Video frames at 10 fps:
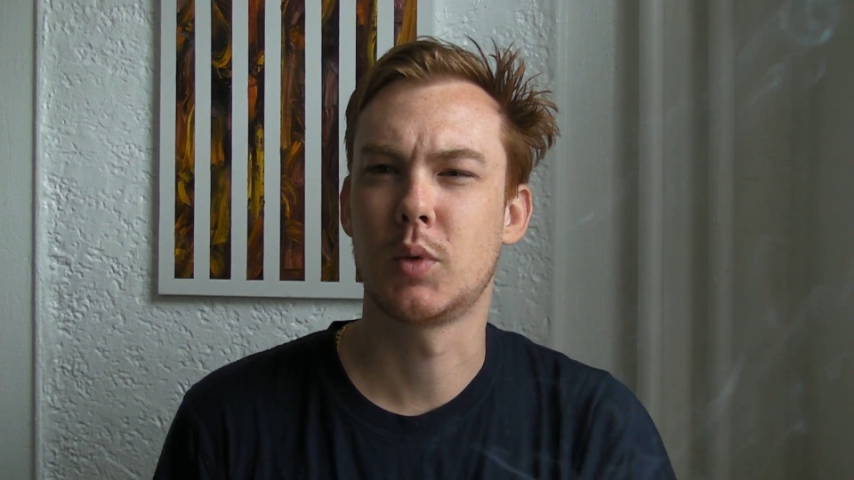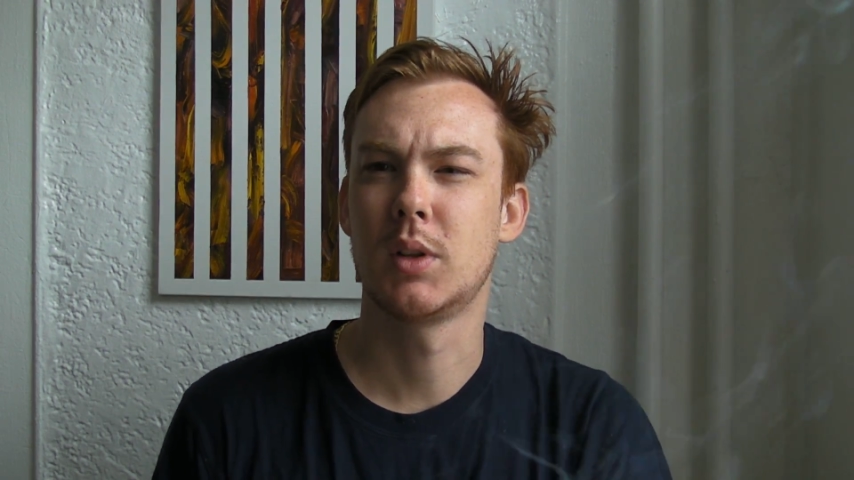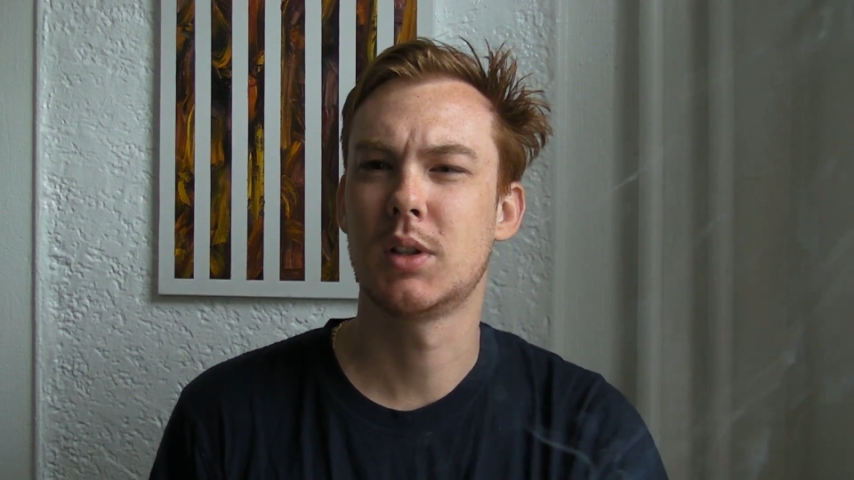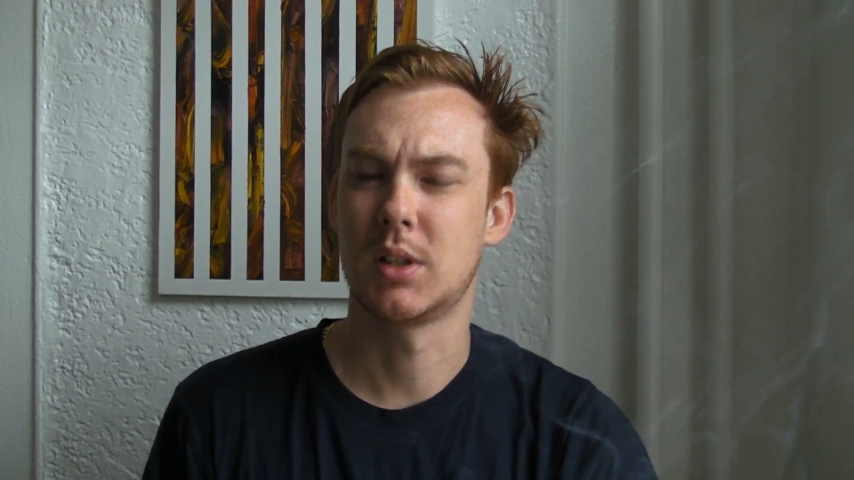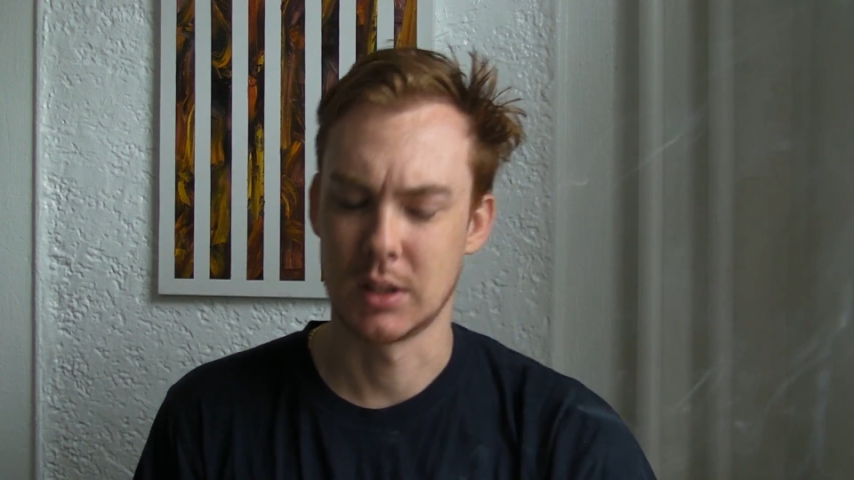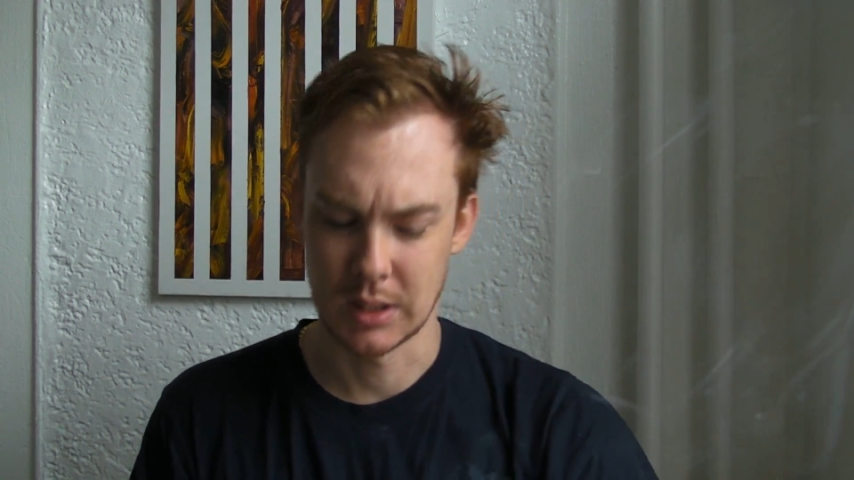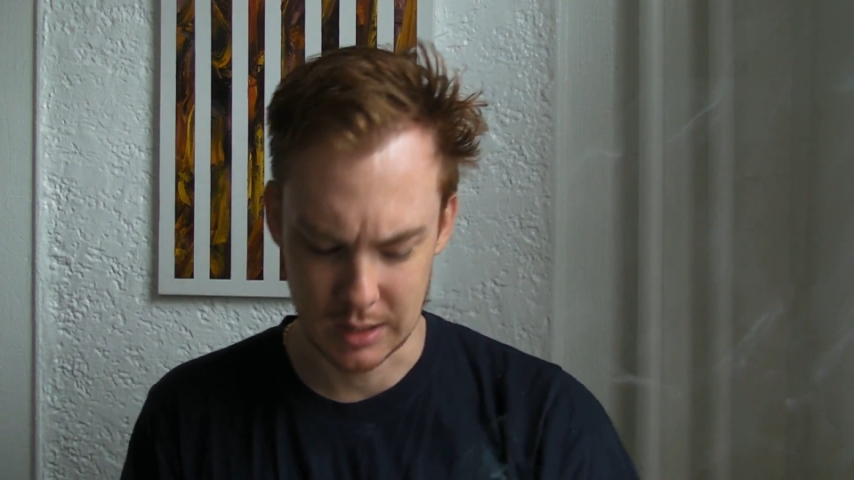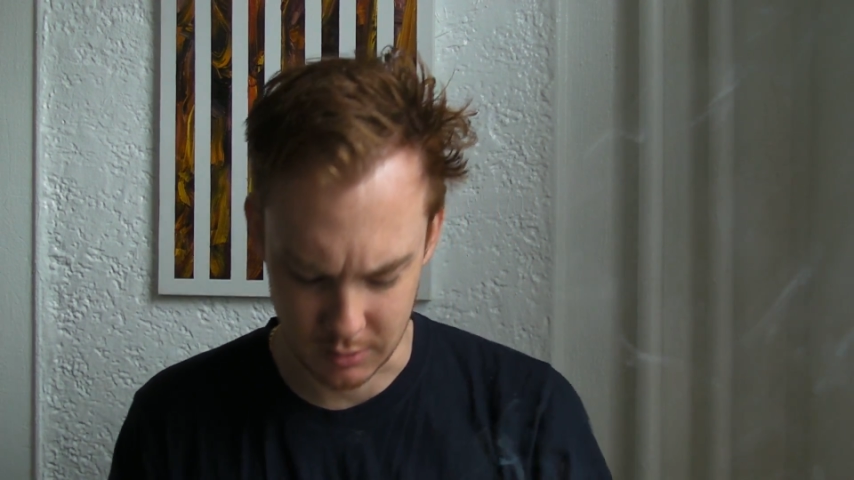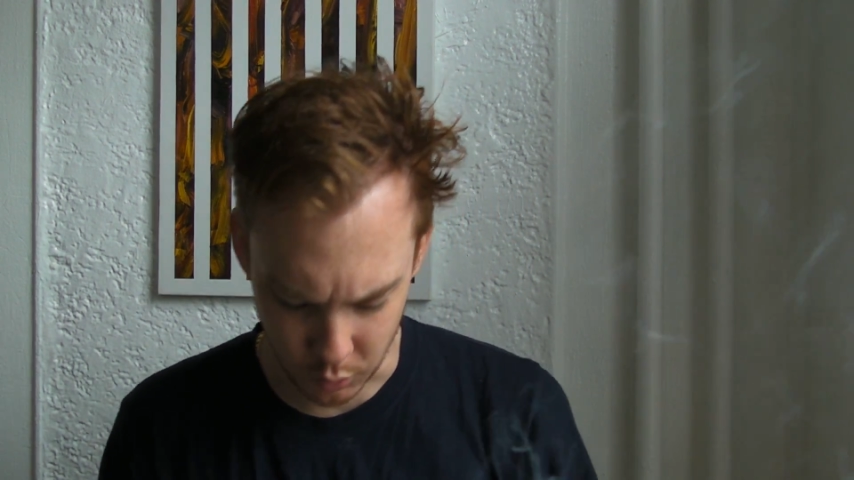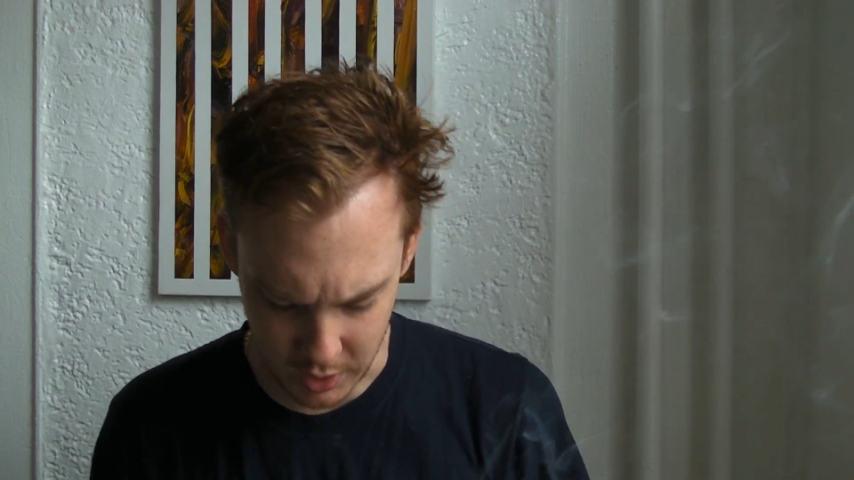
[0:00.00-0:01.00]
This is
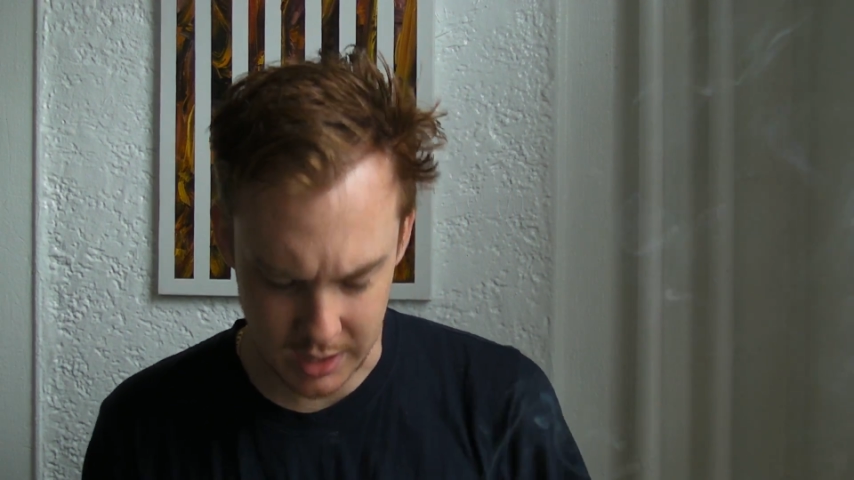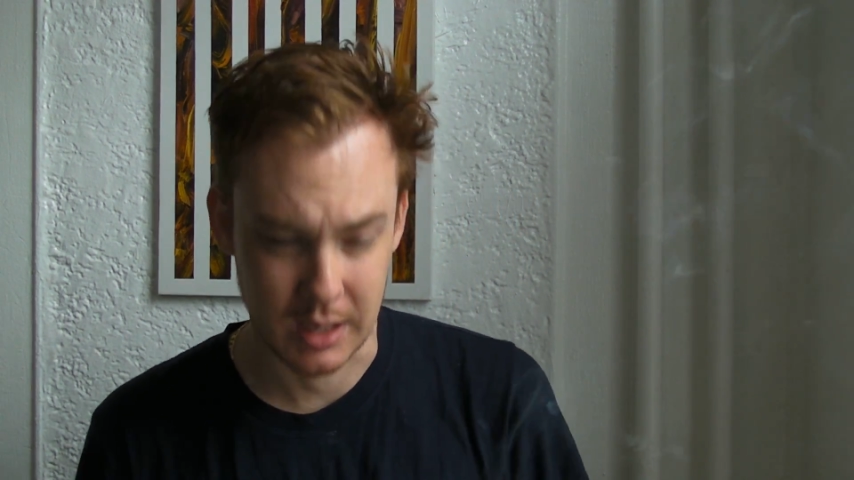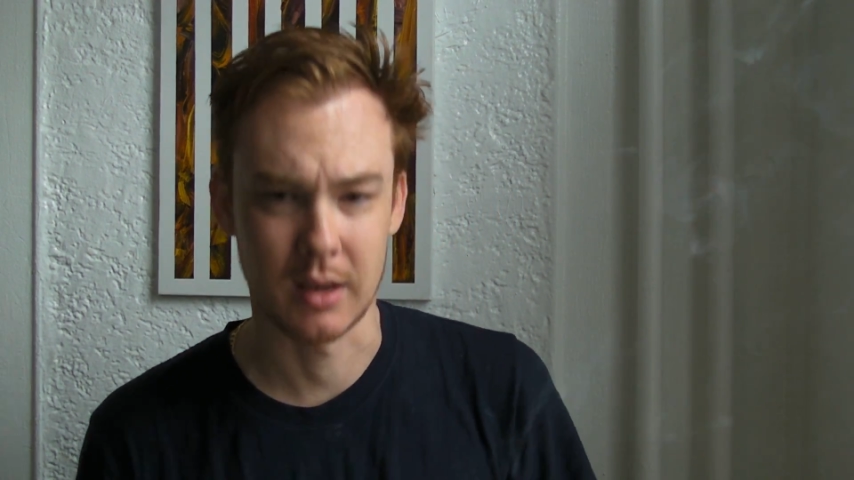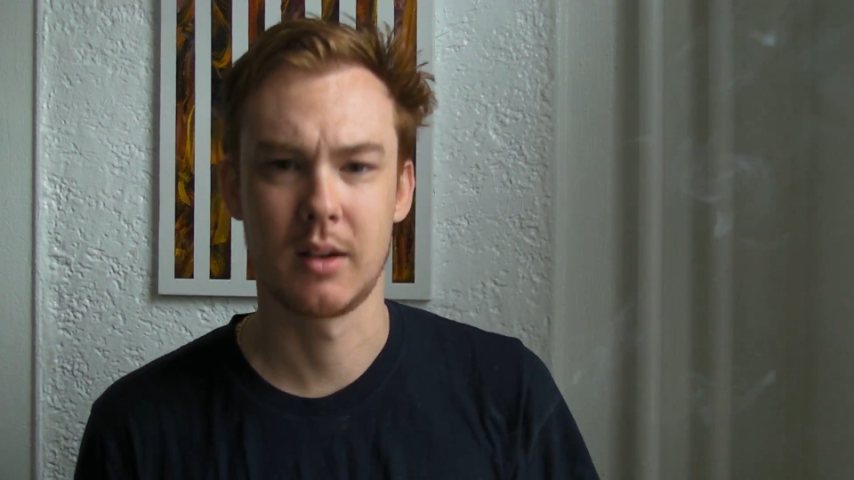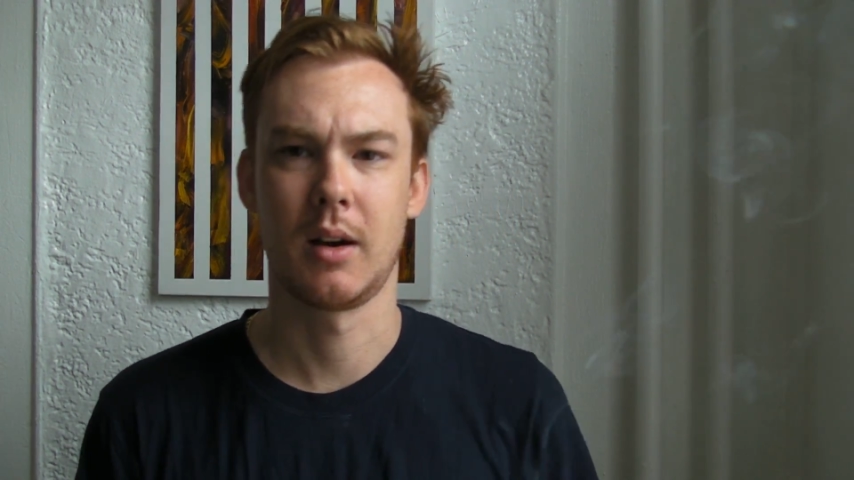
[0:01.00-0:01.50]
getting wacky.